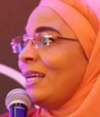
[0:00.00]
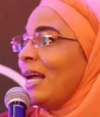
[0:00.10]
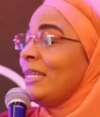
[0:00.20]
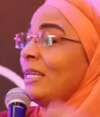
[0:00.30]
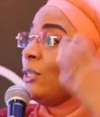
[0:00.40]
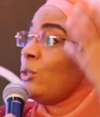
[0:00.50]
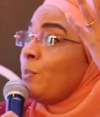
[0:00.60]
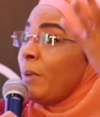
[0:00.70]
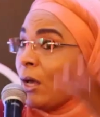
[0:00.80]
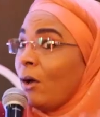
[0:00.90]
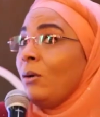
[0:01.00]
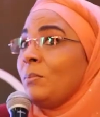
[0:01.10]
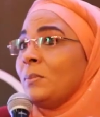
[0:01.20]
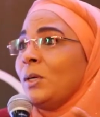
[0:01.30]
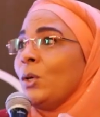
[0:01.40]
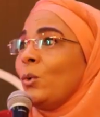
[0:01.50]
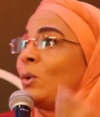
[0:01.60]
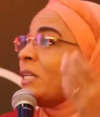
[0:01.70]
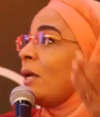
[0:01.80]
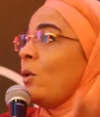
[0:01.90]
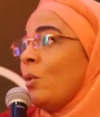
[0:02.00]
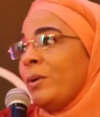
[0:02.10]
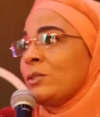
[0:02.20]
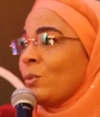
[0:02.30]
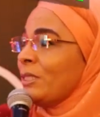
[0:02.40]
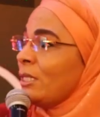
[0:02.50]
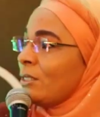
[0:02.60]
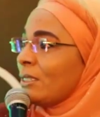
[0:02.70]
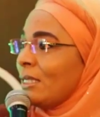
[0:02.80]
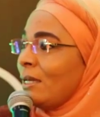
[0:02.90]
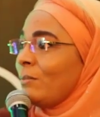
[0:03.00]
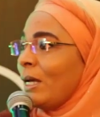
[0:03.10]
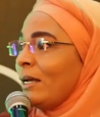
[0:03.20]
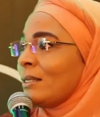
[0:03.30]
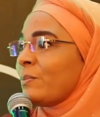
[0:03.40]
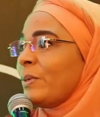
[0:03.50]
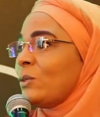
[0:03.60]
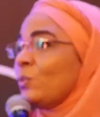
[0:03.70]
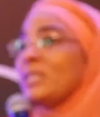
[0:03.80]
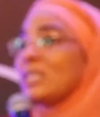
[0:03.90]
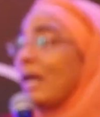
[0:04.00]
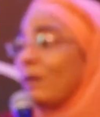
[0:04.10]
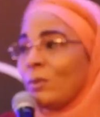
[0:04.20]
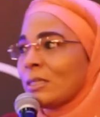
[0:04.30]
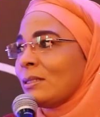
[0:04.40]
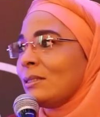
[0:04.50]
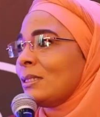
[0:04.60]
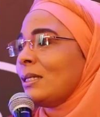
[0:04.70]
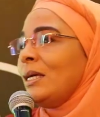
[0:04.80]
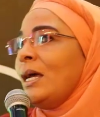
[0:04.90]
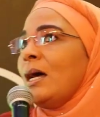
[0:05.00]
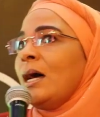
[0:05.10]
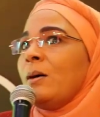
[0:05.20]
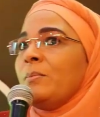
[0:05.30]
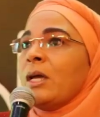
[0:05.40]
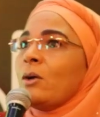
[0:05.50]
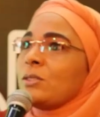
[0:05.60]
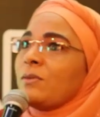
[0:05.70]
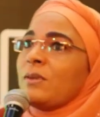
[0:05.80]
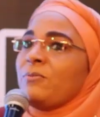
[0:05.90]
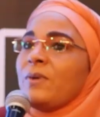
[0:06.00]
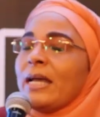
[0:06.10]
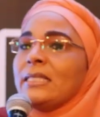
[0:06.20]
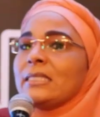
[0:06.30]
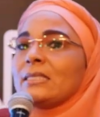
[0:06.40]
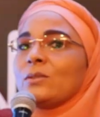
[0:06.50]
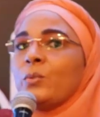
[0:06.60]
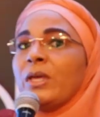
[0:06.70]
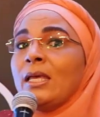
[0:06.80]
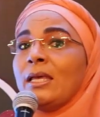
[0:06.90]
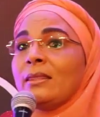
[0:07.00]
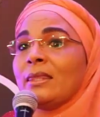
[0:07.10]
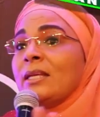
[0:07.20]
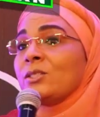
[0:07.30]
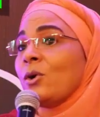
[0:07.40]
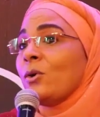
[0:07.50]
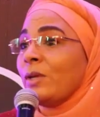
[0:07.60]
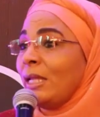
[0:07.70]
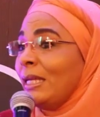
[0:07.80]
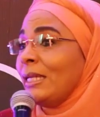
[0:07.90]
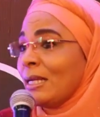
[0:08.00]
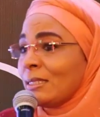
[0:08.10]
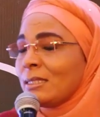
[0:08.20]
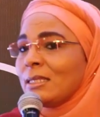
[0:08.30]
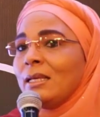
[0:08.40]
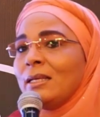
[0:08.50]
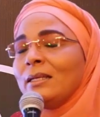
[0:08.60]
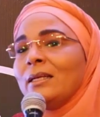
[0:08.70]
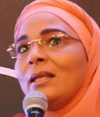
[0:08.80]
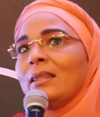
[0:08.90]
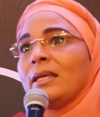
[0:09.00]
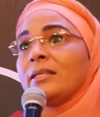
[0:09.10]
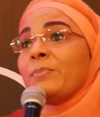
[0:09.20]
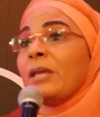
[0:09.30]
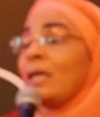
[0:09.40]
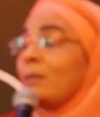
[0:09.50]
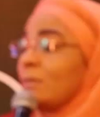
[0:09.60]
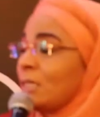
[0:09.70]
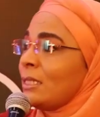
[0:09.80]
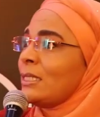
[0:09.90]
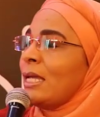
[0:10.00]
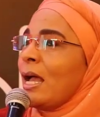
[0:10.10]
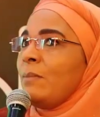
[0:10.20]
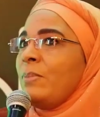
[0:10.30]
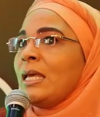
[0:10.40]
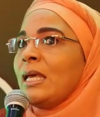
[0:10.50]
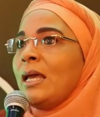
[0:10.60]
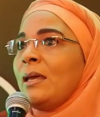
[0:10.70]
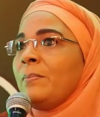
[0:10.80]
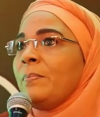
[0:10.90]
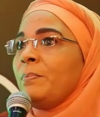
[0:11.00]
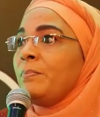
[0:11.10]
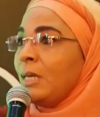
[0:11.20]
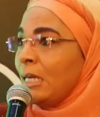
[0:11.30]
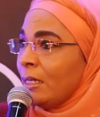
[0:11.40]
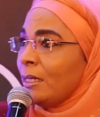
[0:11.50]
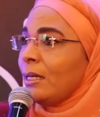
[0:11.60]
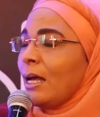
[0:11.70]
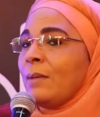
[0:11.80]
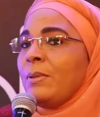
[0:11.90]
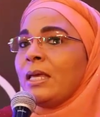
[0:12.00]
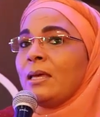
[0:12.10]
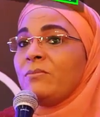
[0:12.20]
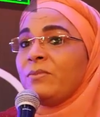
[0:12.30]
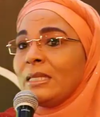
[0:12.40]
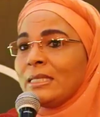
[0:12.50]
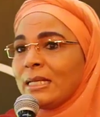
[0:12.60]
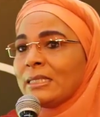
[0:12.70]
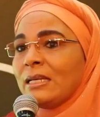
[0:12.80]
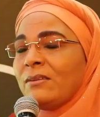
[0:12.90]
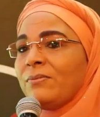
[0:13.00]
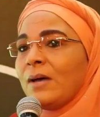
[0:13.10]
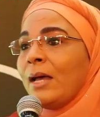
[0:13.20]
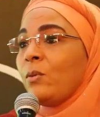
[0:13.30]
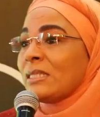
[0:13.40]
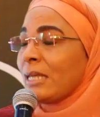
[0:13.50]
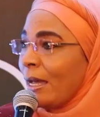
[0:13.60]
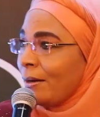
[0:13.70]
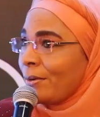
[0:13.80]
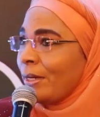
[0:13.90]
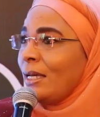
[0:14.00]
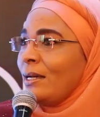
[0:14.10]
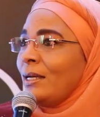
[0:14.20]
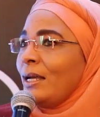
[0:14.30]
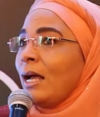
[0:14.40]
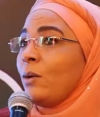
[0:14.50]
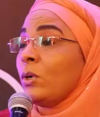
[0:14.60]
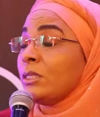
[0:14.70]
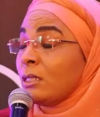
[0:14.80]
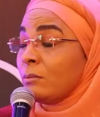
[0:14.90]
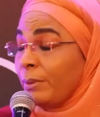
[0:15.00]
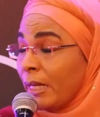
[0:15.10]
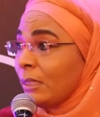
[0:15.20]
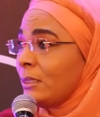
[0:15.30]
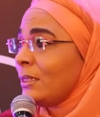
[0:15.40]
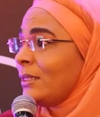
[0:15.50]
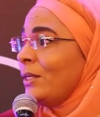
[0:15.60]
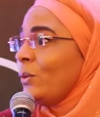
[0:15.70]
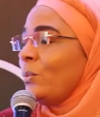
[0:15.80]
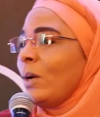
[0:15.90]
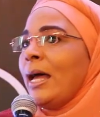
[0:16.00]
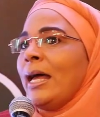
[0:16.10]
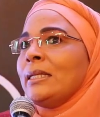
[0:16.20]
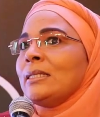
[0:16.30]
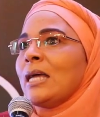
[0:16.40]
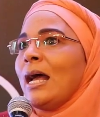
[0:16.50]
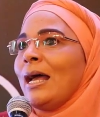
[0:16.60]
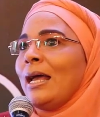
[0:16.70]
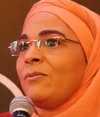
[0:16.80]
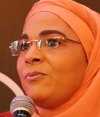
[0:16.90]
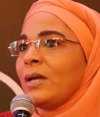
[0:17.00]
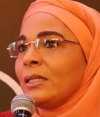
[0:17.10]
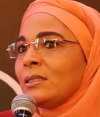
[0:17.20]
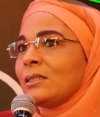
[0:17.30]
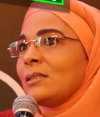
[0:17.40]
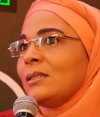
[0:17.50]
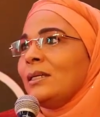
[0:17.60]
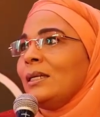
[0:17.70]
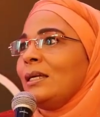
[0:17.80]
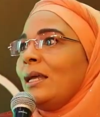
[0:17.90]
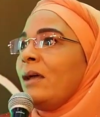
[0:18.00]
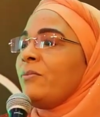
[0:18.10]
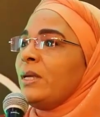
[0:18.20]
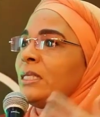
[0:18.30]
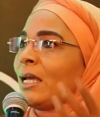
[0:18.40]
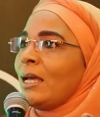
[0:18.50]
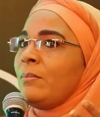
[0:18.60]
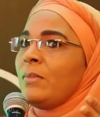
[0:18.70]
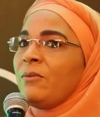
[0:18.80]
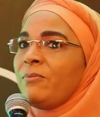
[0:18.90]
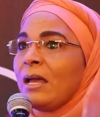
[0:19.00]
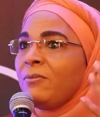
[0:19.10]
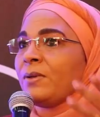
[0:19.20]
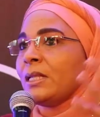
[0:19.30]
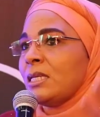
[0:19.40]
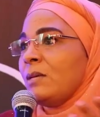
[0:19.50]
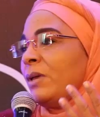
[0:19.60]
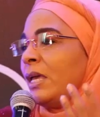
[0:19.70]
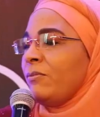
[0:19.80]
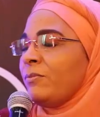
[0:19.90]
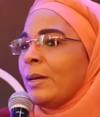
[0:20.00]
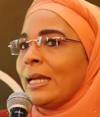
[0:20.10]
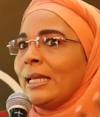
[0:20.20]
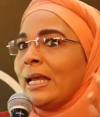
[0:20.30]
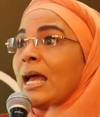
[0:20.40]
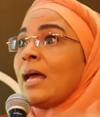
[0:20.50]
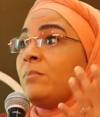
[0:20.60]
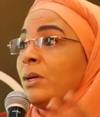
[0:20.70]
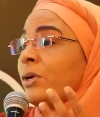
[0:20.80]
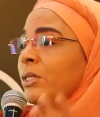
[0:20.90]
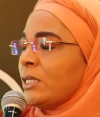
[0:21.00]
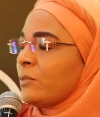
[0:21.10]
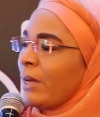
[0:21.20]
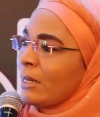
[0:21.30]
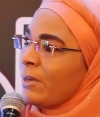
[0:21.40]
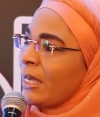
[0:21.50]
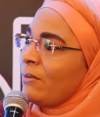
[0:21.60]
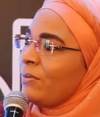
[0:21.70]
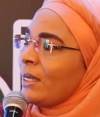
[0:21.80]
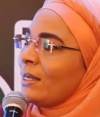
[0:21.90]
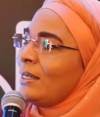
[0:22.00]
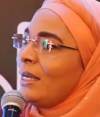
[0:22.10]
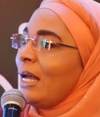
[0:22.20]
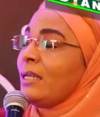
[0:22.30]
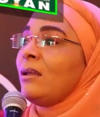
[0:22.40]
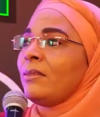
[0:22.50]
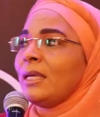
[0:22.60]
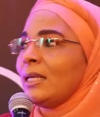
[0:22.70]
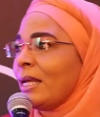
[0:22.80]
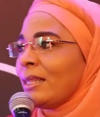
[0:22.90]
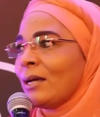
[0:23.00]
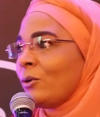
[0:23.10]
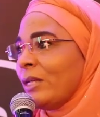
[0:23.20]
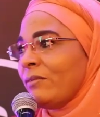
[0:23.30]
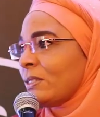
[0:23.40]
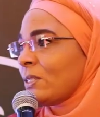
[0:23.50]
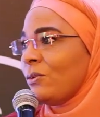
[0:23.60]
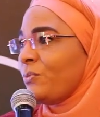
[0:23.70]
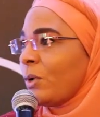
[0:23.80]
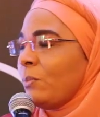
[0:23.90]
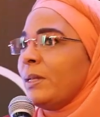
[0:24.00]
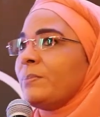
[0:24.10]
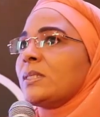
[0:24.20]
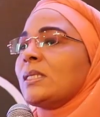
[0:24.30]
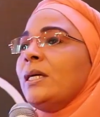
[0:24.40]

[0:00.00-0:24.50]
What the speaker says: I needed to become what I always wanted to see in my husband, which I wasn't. Because of the fights, things got really nasty. Things became dirty. I became mean. I became vindictive. I was angry. I wanted blood. And I felt every time, if I felt he behaved badly, I mirrored his bad behavior. And nothing like that could ever solve problems.